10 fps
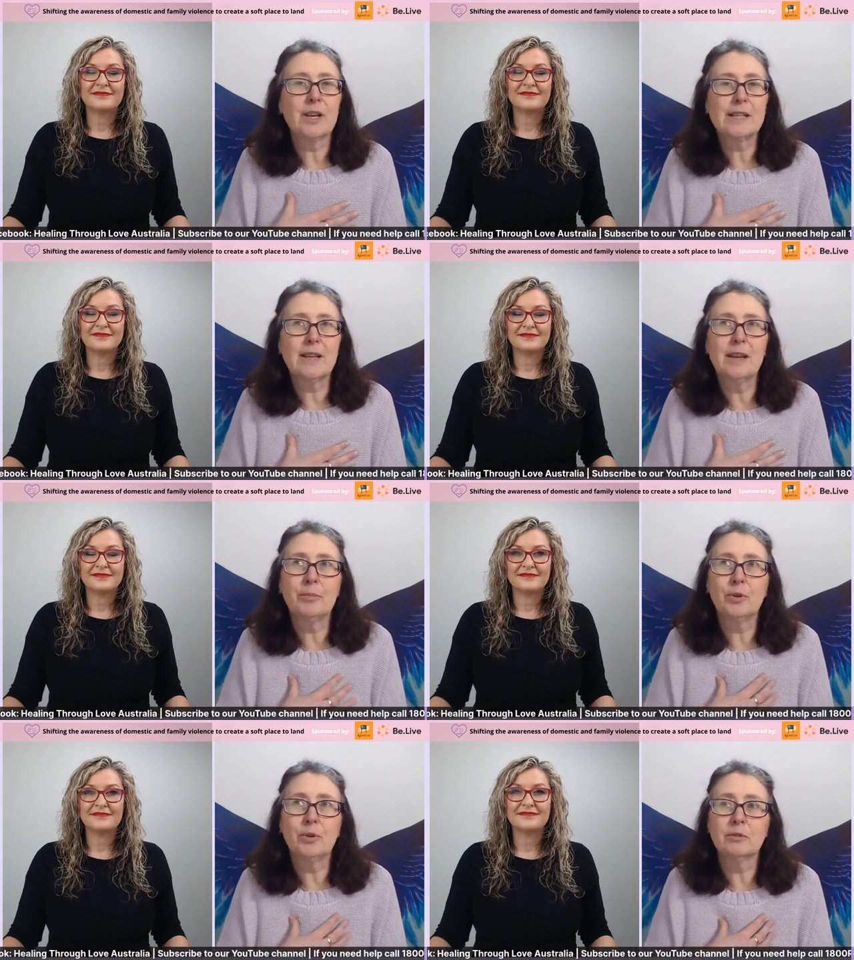
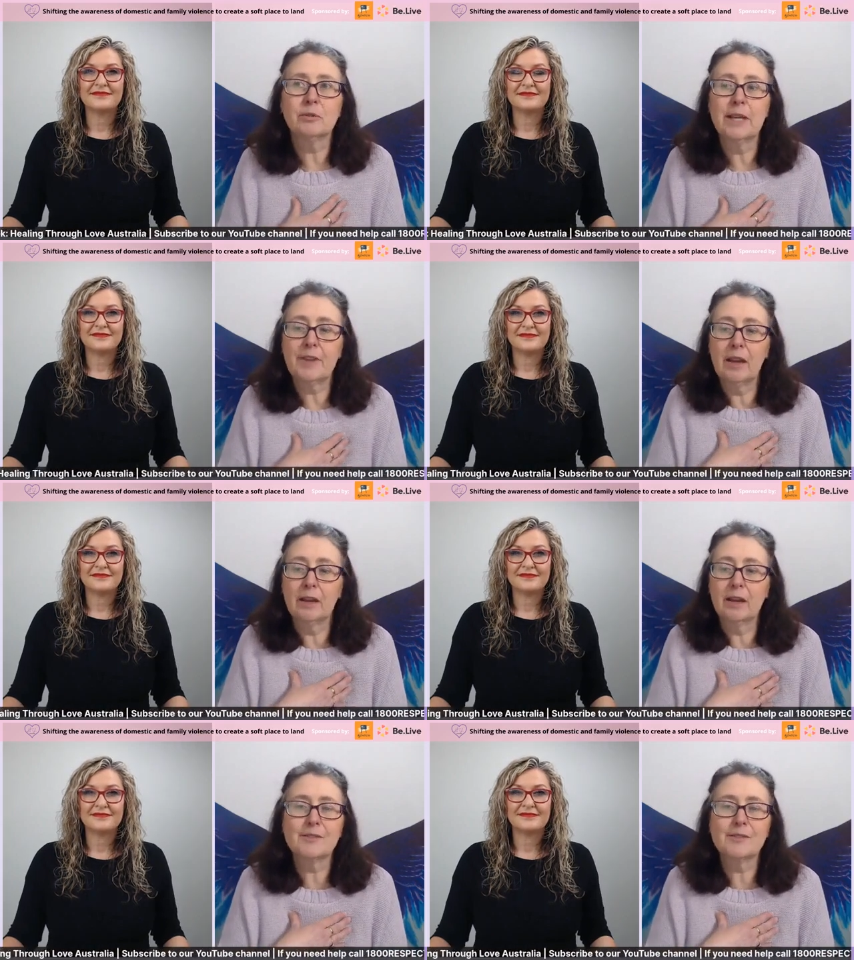Speaker 1: example, if they
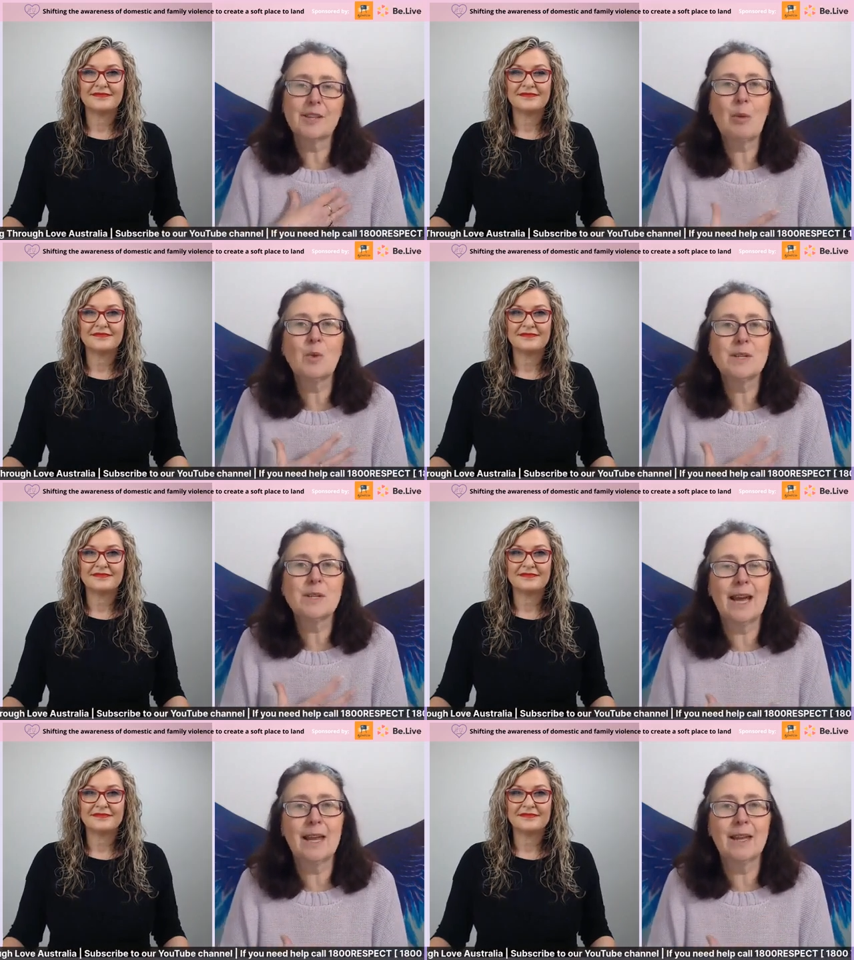if someone was
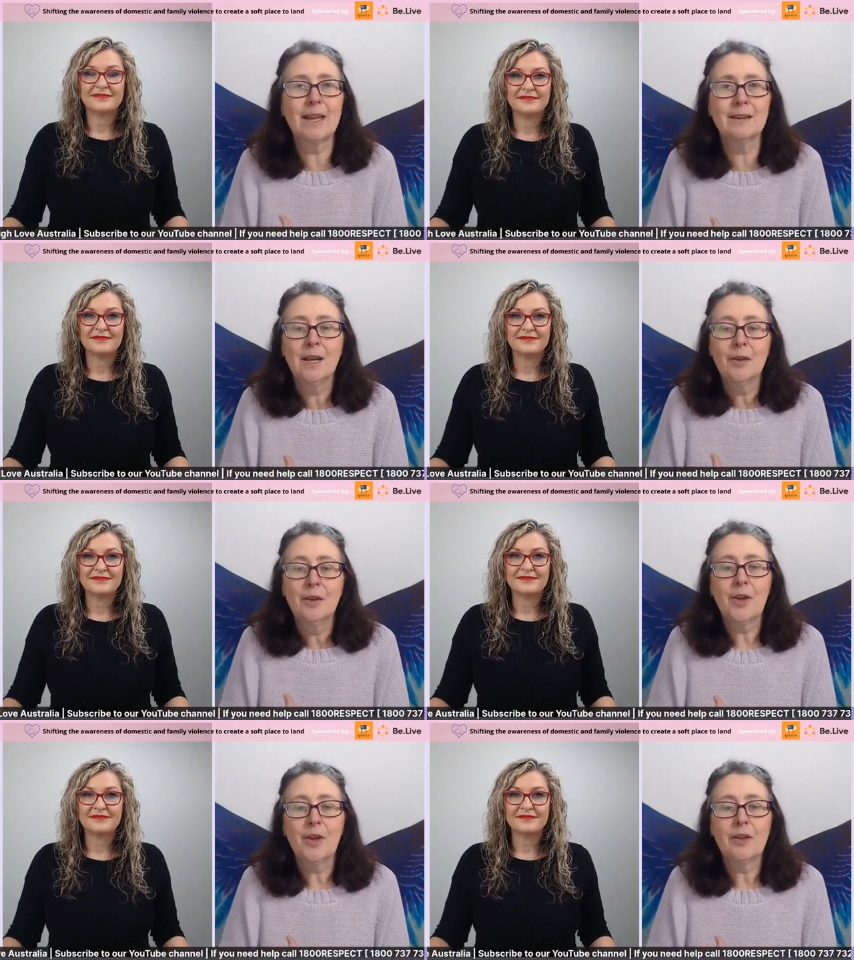saying
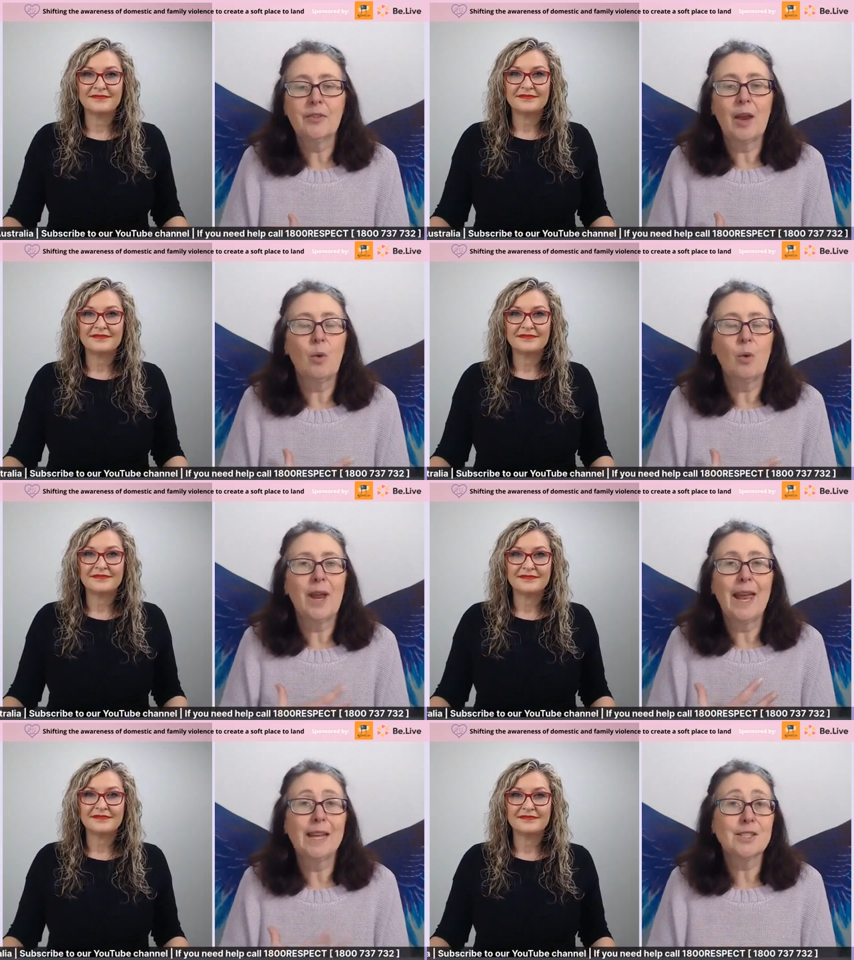that they want to
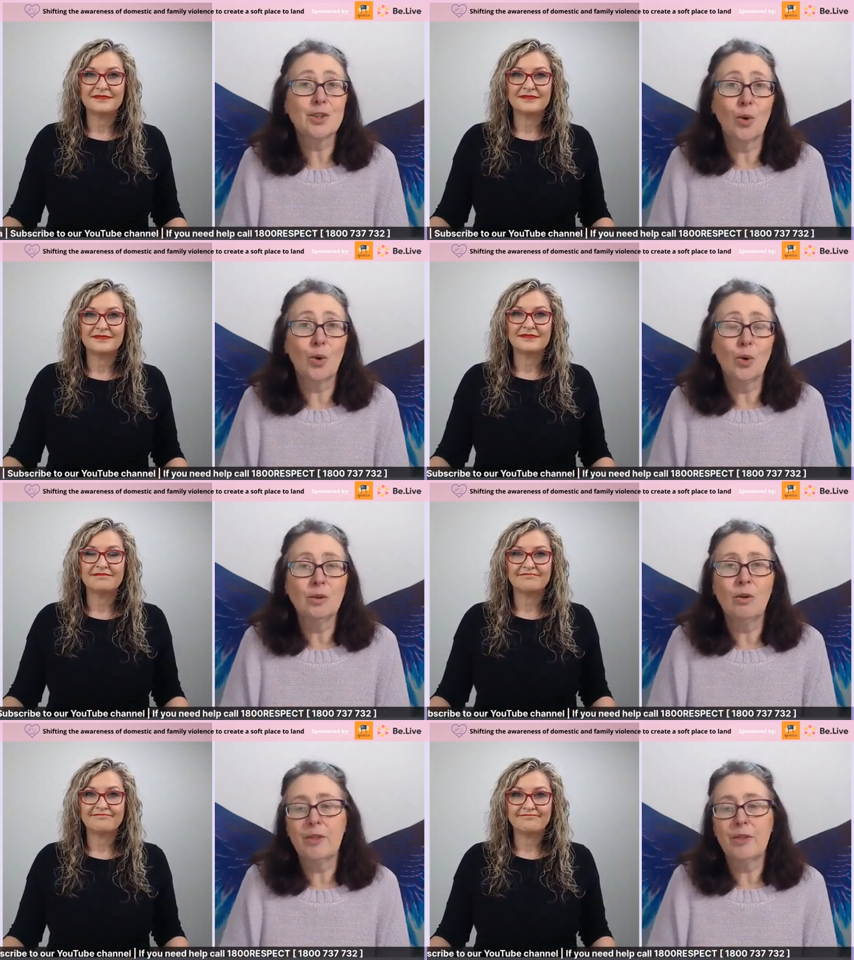end it all
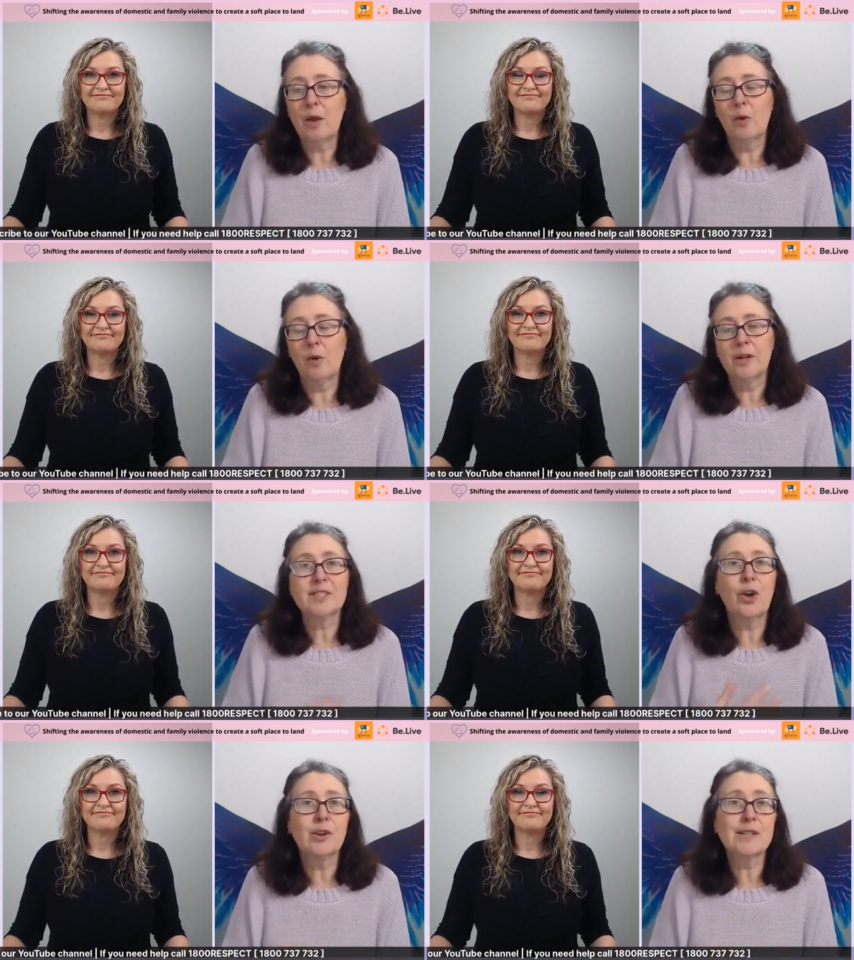or they want to
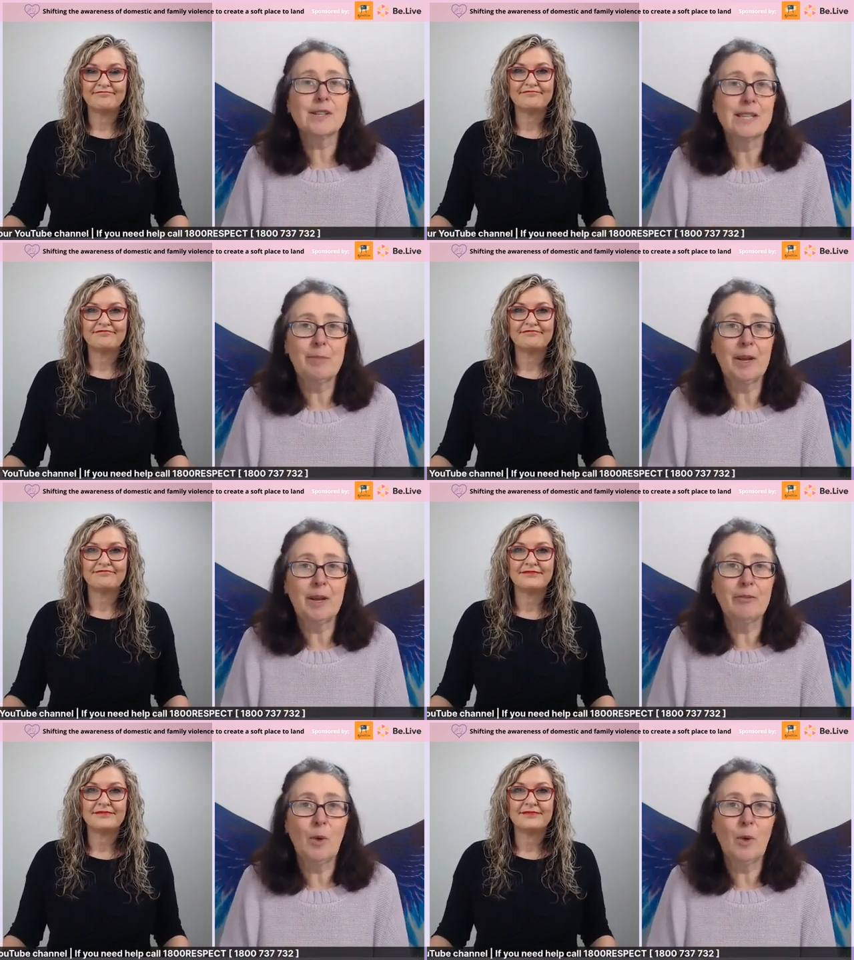just go to sleep and
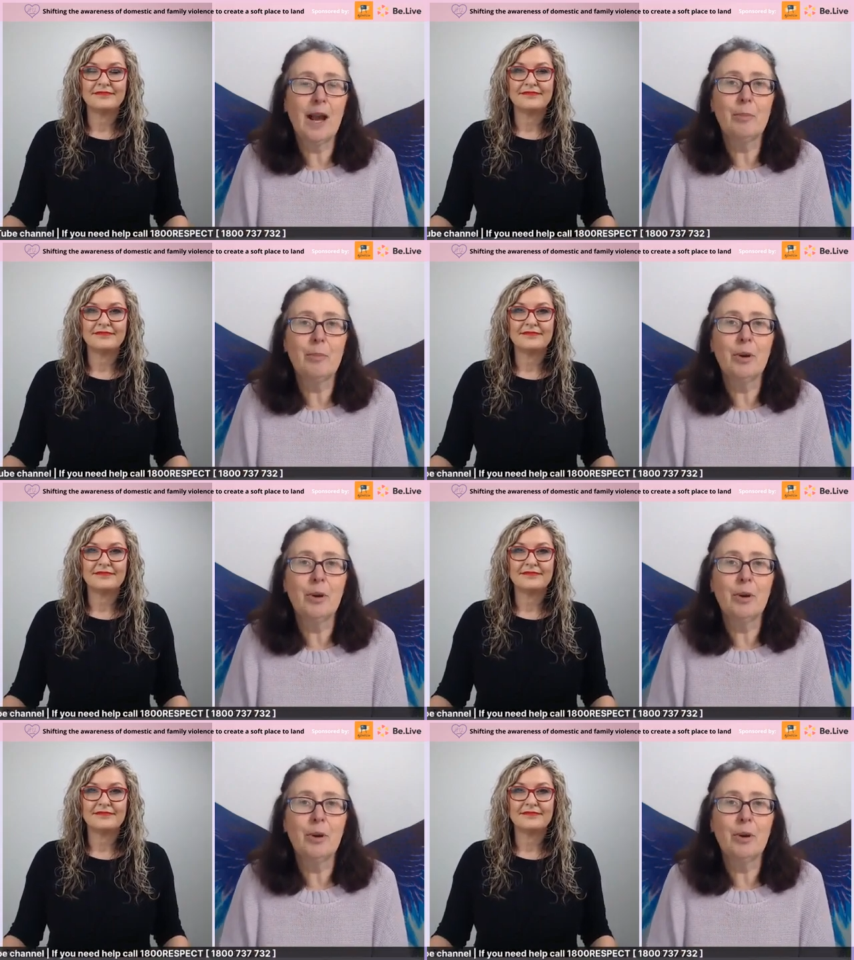never wake up,